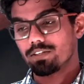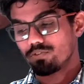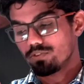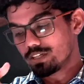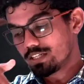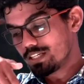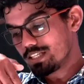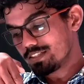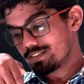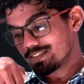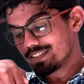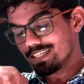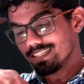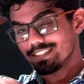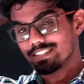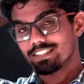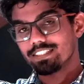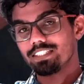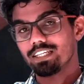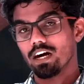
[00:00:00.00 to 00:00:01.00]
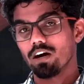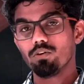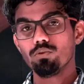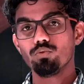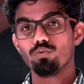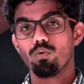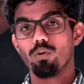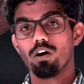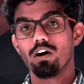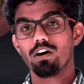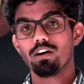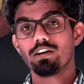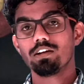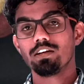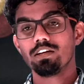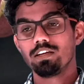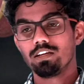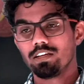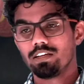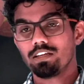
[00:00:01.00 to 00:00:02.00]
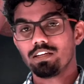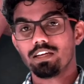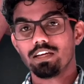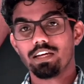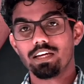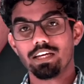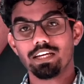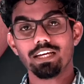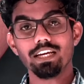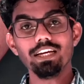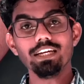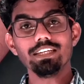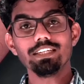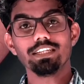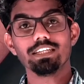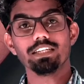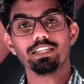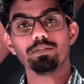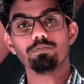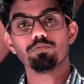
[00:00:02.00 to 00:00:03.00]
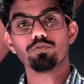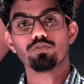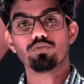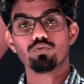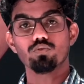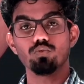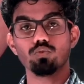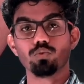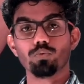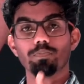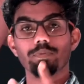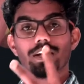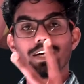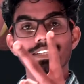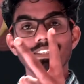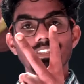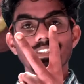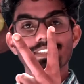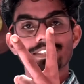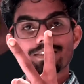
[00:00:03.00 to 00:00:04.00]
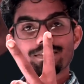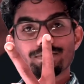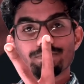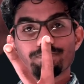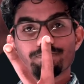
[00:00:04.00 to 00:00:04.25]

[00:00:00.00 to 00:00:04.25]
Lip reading: which descends downward again gives two branches.